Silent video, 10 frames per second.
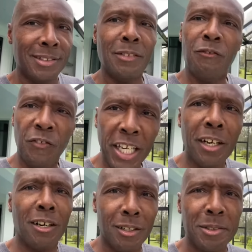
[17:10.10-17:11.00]

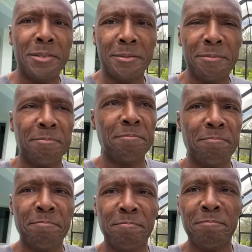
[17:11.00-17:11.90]
Fear.
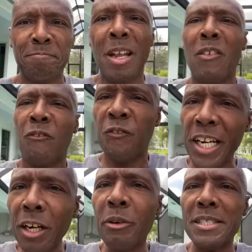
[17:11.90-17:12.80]

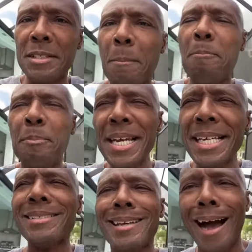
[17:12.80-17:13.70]
Fear is the
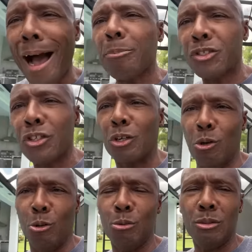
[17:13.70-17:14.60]
biggest
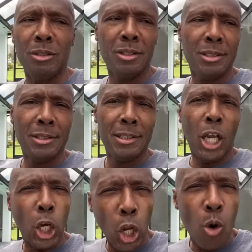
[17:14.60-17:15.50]
obstacle
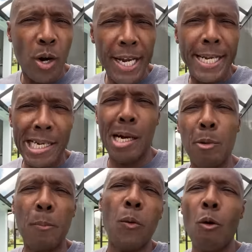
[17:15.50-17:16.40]
low income
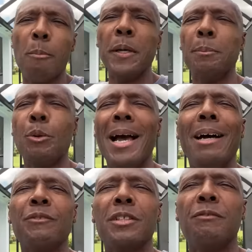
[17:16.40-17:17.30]
or poor people
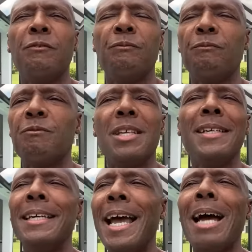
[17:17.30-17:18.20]
have to
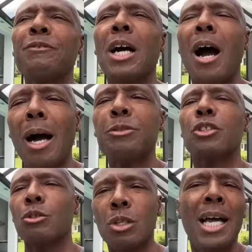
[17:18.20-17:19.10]
have
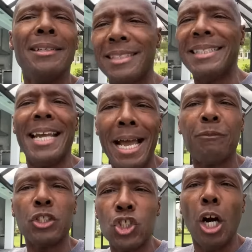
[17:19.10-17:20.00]
obstacle that they have
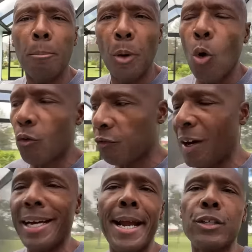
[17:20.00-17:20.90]
to jump over
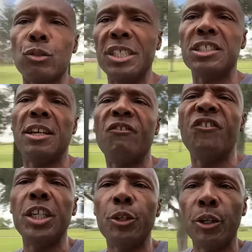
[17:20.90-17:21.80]
financially is their
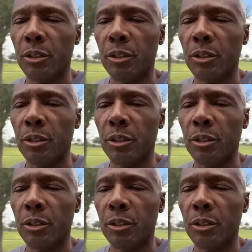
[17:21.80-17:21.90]
fear.